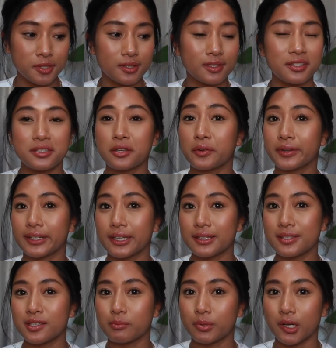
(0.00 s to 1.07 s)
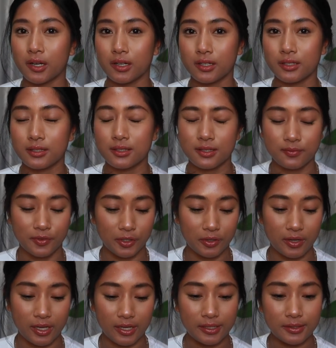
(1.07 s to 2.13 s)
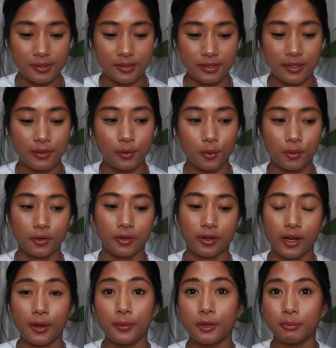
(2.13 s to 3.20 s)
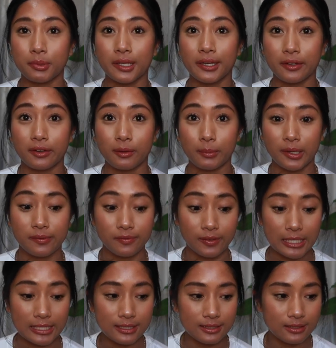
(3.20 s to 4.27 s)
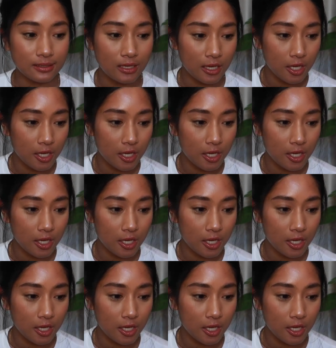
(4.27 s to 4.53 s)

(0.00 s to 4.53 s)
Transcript: these ingredients and products for you guys in the order I would apply it on my face.